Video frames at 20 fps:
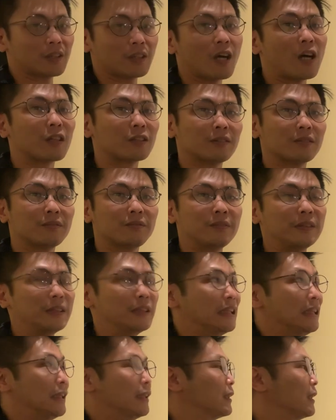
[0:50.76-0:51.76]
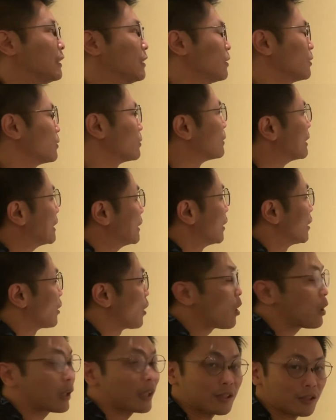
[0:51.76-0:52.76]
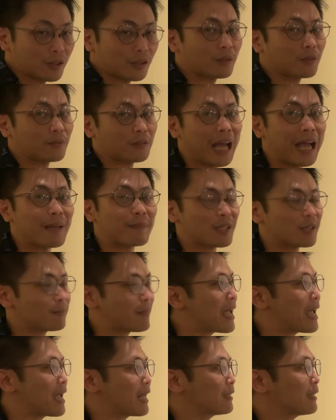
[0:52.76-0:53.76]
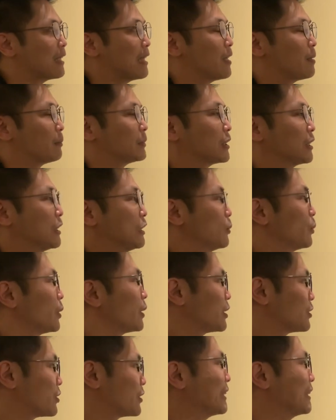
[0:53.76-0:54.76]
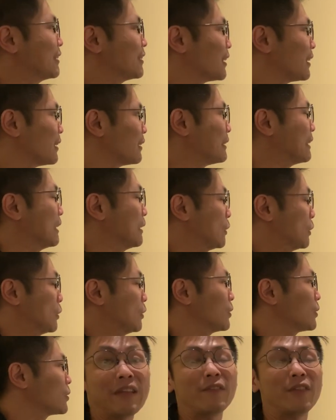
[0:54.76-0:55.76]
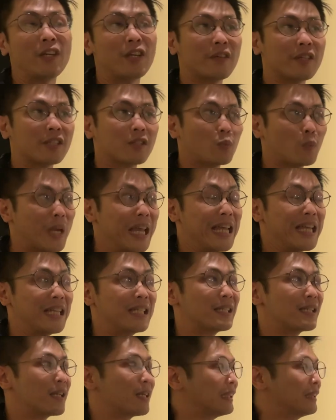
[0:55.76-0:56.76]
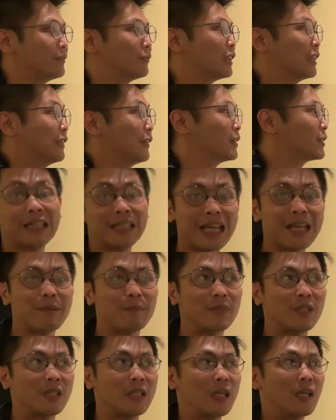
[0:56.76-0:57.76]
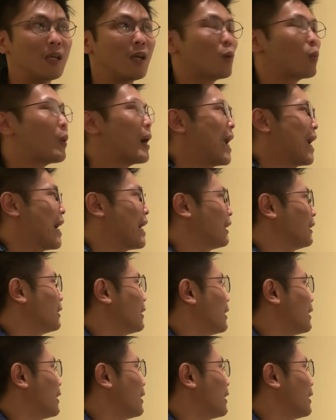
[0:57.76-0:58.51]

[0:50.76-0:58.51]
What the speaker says: photography in a longer sort of time span, because we're interested in also various ways and various attempts where